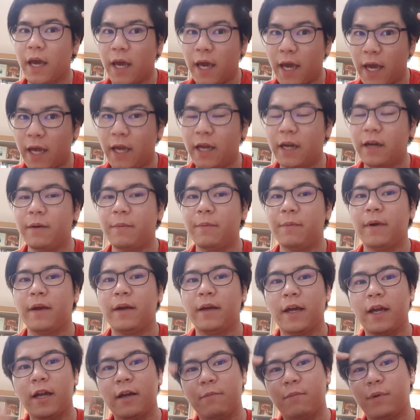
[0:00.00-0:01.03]

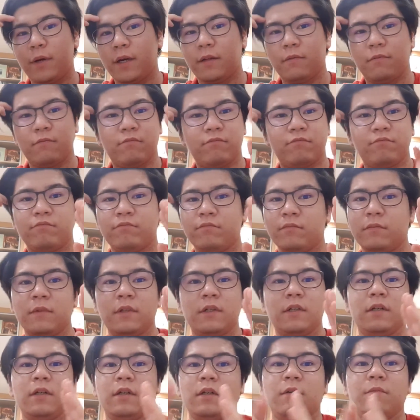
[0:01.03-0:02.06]
hairpin,
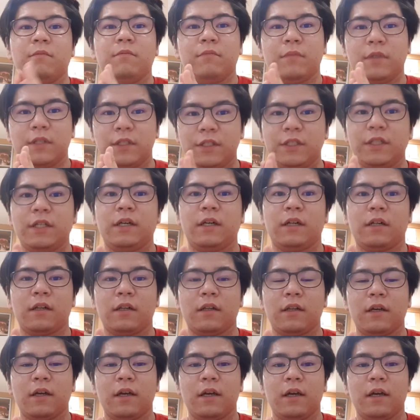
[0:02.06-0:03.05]
but chill.